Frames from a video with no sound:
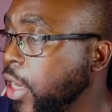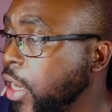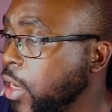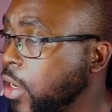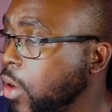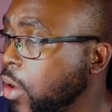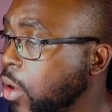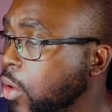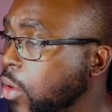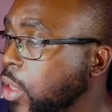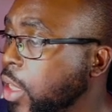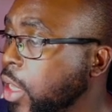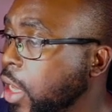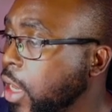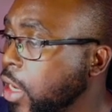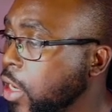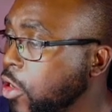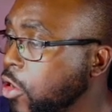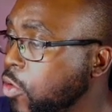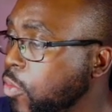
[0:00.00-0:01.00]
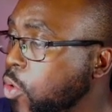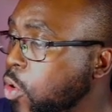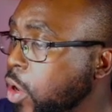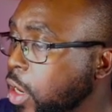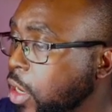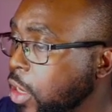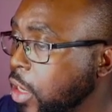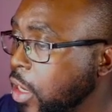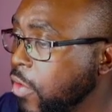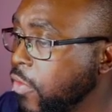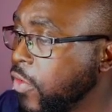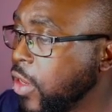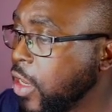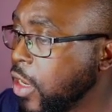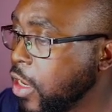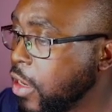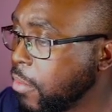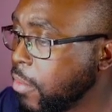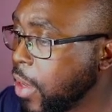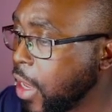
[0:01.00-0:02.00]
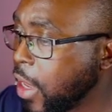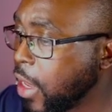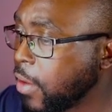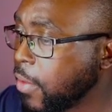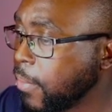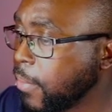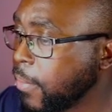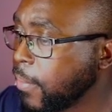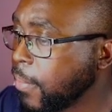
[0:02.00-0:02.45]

and holy and noble and lovely in a man,